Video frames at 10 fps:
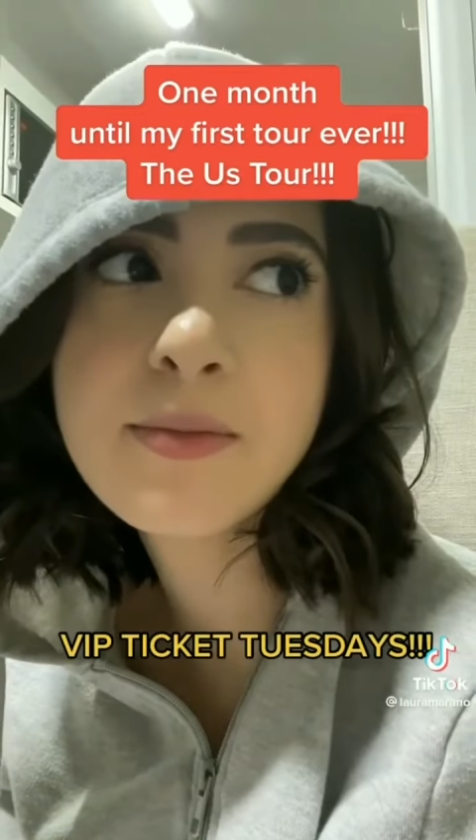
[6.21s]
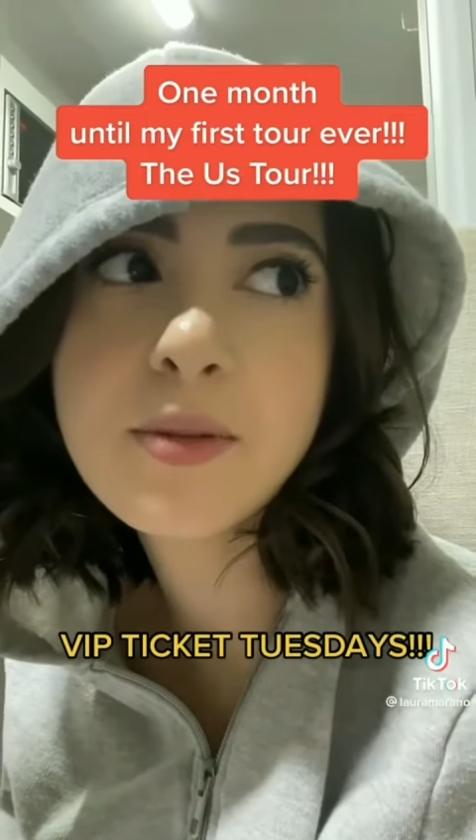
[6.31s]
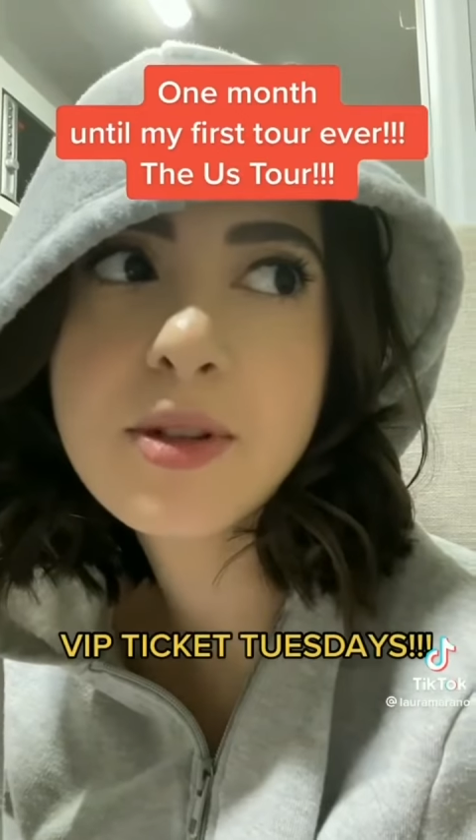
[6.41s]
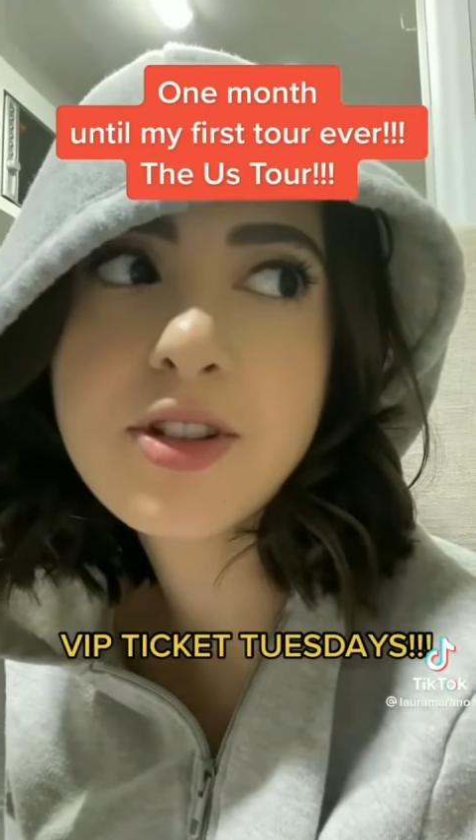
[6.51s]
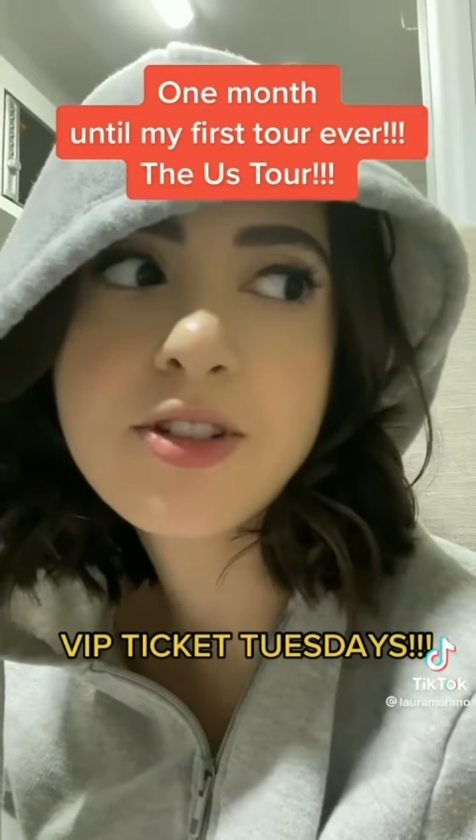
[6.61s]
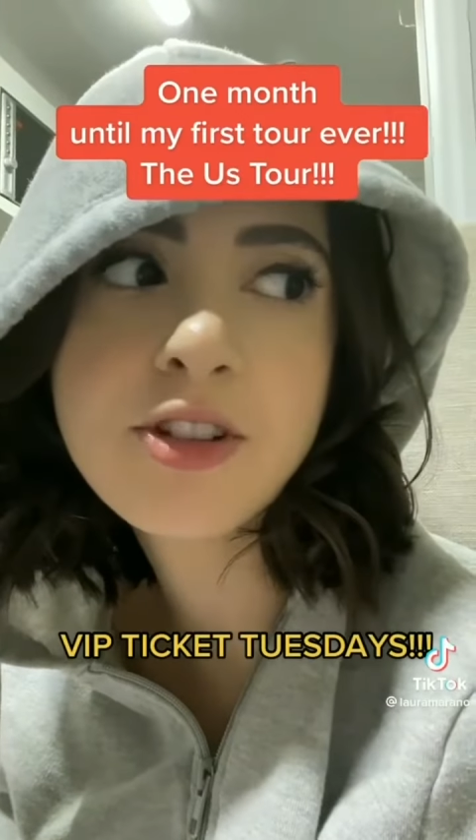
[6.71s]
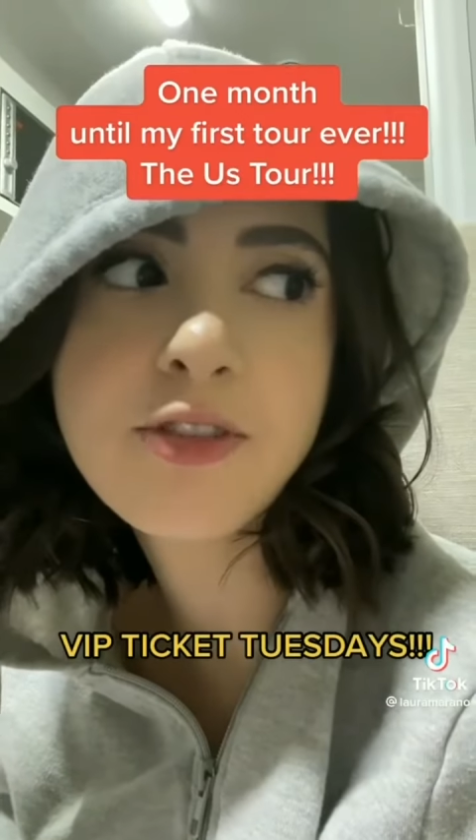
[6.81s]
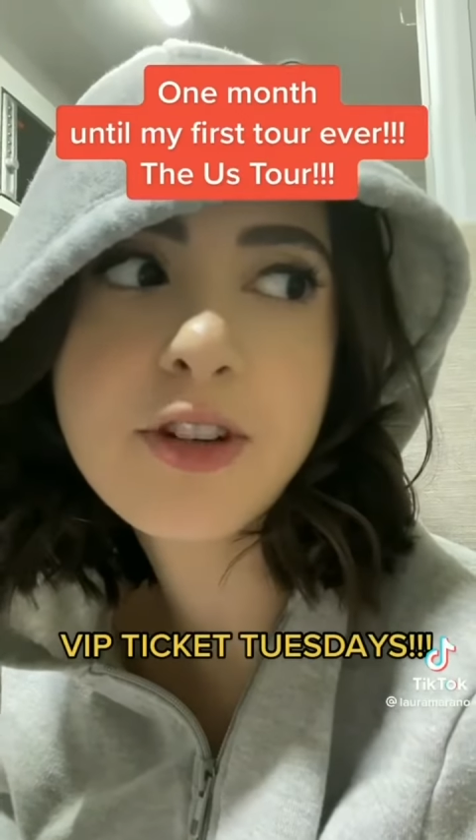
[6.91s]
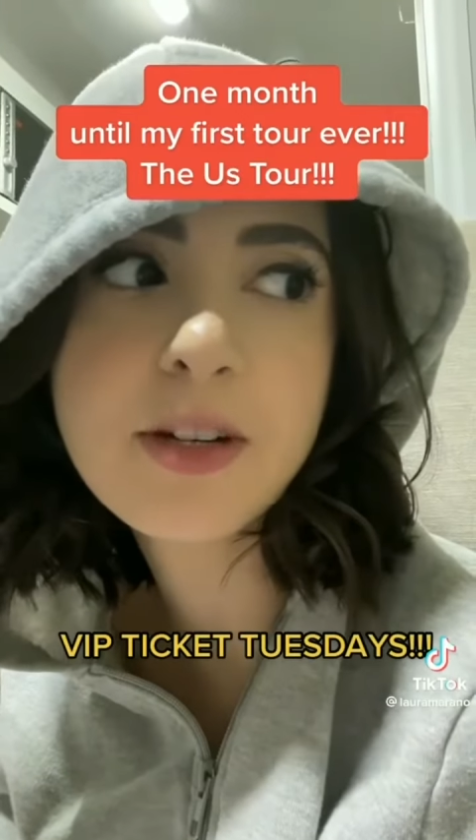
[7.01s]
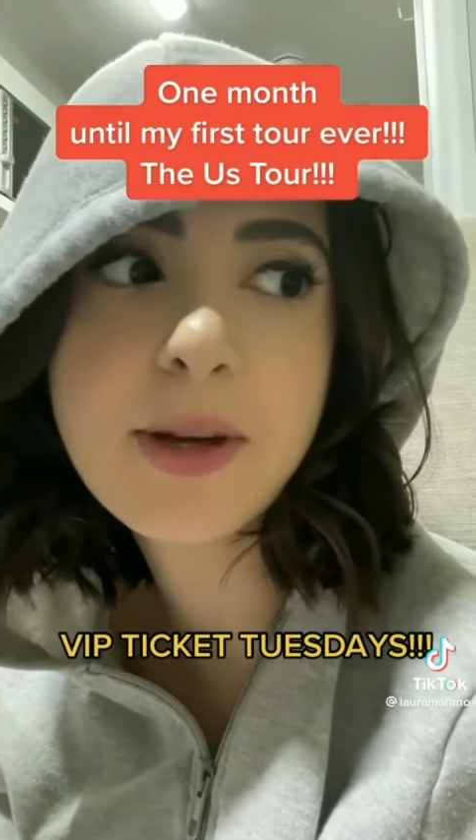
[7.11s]
but we're just going to
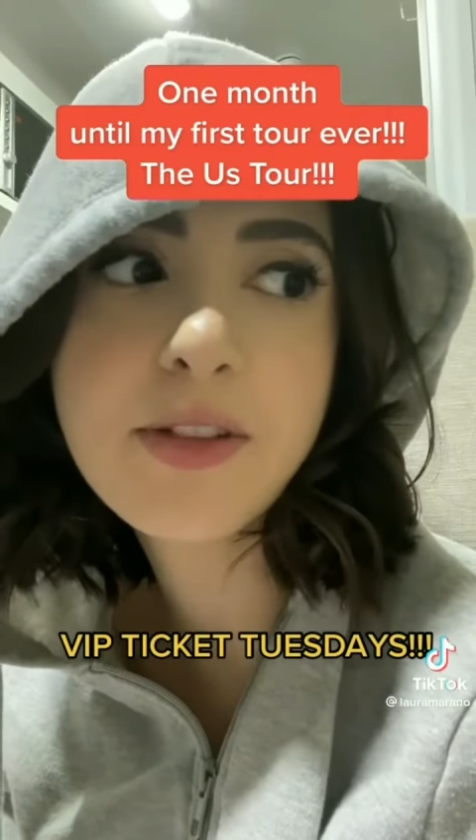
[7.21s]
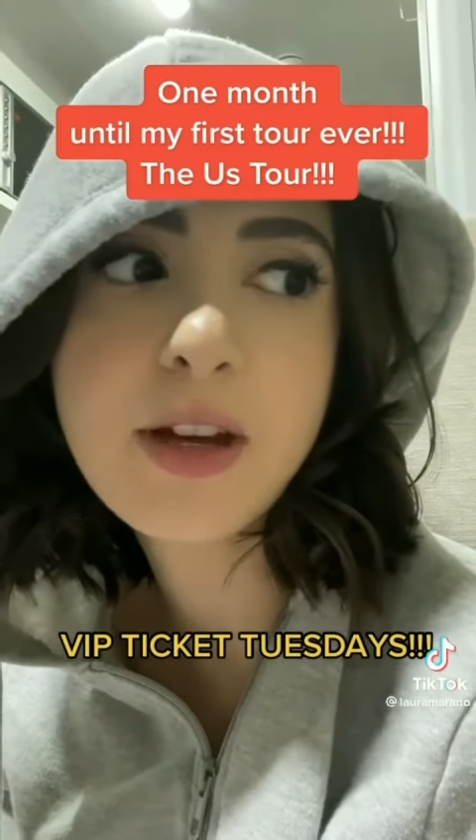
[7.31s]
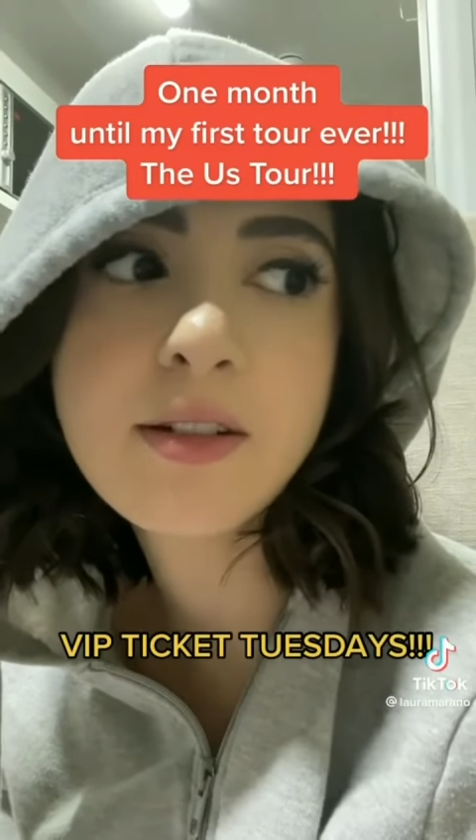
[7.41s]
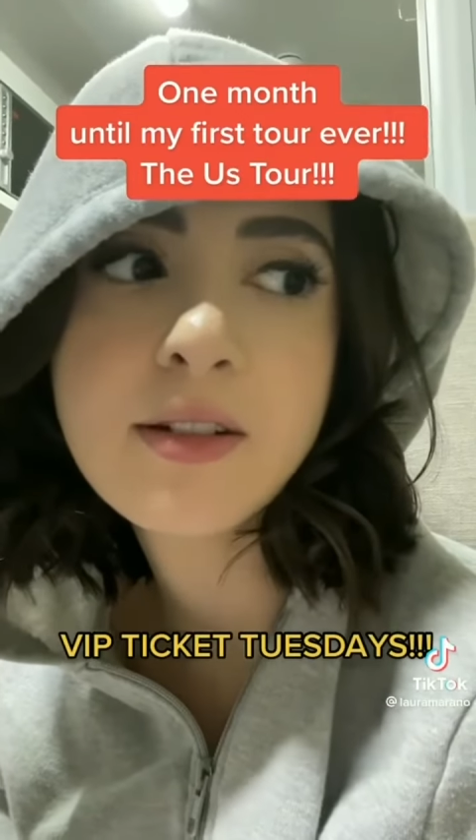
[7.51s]
forget about that.